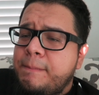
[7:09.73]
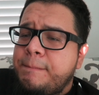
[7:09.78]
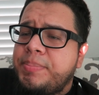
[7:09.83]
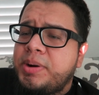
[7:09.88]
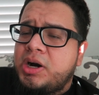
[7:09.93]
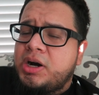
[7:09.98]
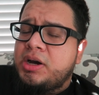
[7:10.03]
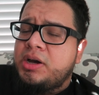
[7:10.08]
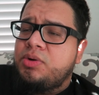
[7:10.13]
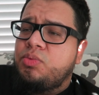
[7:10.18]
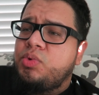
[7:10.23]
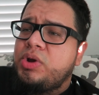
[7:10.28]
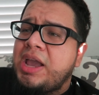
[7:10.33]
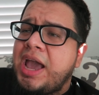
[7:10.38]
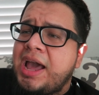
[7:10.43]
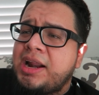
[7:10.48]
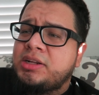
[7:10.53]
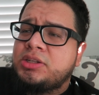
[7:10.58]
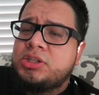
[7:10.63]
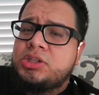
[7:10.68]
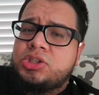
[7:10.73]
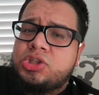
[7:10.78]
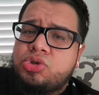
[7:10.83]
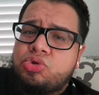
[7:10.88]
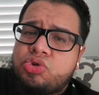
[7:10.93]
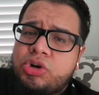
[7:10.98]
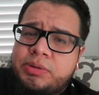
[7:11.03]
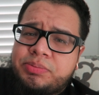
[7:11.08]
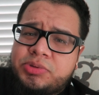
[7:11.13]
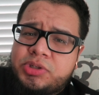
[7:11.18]
But we had a
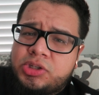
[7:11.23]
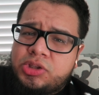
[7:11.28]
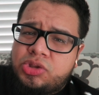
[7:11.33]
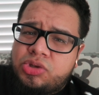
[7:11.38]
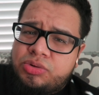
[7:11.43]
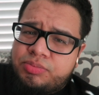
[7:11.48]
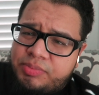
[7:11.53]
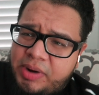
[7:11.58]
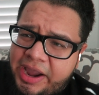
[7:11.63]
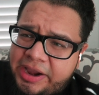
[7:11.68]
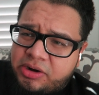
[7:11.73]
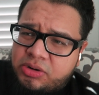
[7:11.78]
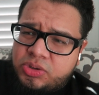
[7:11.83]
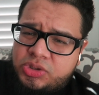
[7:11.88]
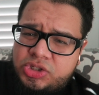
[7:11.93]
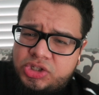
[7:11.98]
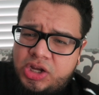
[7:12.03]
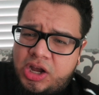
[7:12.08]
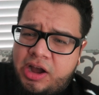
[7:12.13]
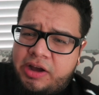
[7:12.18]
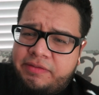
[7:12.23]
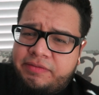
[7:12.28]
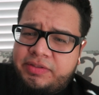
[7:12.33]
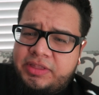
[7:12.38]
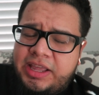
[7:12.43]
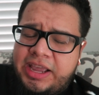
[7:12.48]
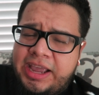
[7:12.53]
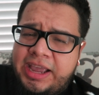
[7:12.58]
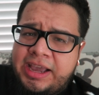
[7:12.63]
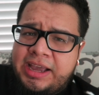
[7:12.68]
subscription through Microsoft
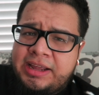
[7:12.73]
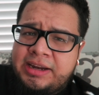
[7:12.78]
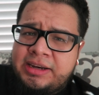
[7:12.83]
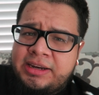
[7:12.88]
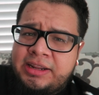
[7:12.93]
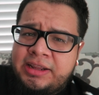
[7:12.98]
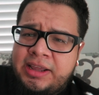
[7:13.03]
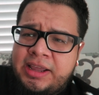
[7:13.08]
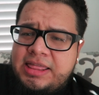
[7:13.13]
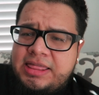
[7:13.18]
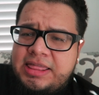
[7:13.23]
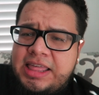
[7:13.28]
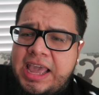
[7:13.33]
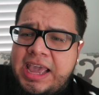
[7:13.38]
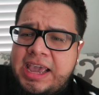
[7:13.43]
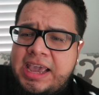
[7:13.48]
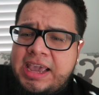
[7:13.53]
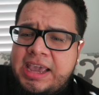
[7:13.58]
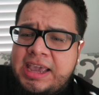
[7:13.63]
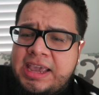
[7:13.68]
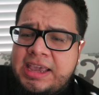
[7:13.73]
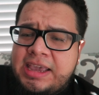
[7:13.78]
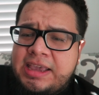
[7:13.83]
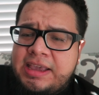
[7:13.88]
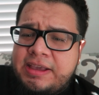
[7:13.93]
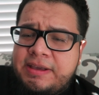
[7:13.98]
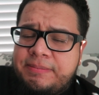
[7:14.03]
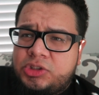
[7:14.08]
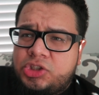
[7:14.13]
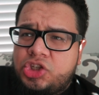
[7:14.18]
and
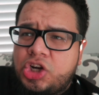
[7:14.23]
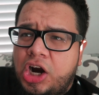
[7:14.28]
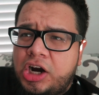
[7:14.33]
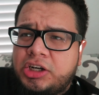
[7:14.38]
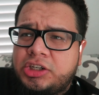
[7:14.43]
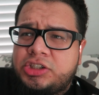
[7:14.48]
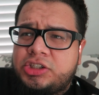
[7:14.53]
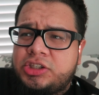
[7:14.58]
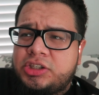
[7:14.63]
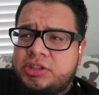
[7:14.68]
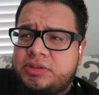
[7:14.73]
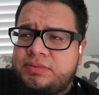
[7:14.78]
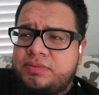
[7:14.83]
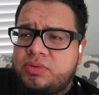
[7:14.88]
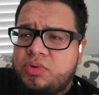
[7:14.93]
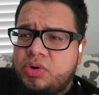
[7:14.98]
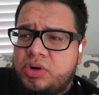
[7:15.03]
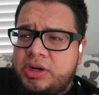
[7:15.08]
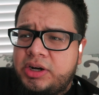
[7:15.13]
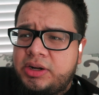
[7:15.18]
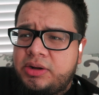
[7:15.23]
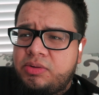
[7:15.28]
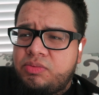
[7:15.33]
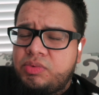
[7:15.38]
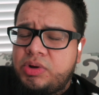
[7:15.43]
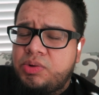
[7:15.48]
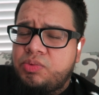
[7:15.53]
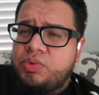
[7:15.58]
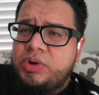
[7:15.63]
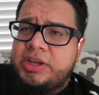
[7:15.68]
they charged us for it
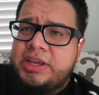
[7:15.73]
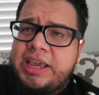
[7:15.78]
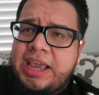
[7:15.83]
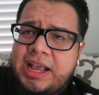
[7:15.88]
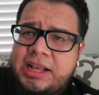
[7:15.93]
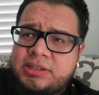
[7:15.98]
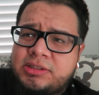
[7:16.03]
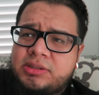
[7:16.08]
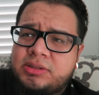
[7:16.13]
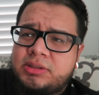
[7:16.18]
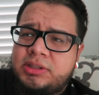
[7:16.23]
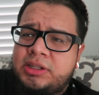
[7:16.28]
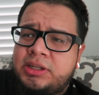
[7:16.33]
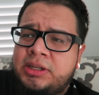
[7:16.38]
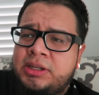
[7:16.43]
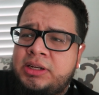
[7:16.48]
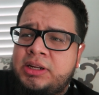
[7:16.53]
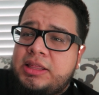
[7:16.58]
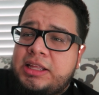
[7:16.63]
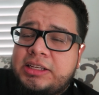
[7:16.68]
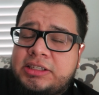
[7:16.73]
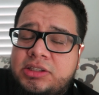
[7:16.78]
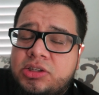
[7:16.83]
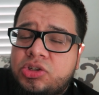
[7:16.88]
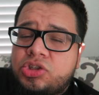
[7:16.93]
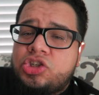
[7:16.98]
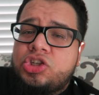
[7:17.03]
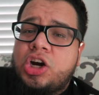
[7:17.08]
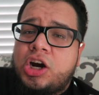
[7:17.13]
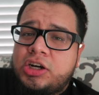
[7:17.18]
when we canceled it. They
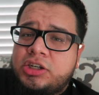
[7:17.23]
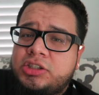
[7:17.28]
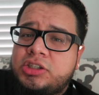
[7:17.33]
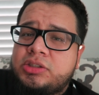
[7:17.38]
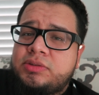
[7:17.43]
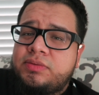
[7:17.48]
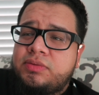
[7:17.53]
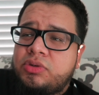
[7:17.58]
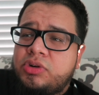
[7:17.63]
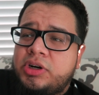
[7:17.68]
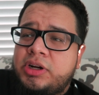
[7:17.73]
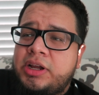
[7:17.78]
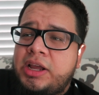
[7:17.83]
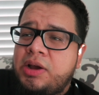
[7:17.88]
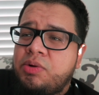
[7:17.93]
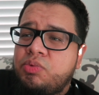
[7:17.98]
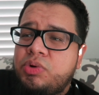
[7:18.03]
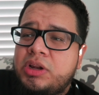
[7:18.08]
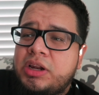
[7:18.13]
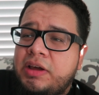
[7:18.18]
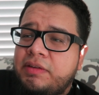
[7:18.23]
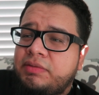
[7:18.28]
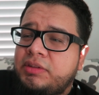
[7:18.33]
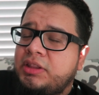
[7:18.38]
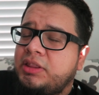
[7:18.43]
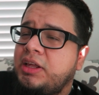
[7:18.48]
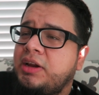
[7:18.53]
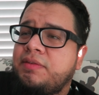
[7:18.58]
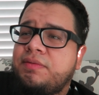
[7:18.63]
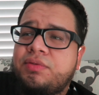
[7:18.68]
still charge us for it and we left
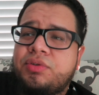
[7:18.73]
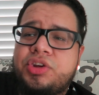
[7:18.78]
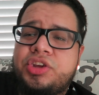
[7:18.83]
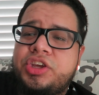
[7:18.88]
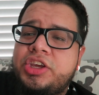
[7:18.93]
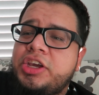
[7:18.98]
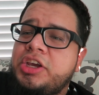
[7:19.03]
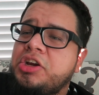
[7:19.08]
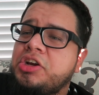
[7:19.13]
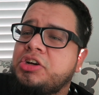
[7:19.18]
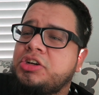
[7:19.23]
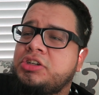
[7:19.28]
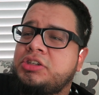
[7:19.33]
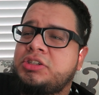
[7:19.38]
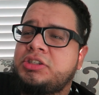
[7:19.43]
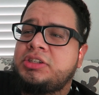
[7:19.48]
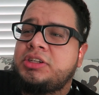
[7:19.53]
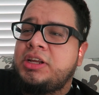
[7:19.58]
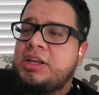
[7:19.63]
it there for years.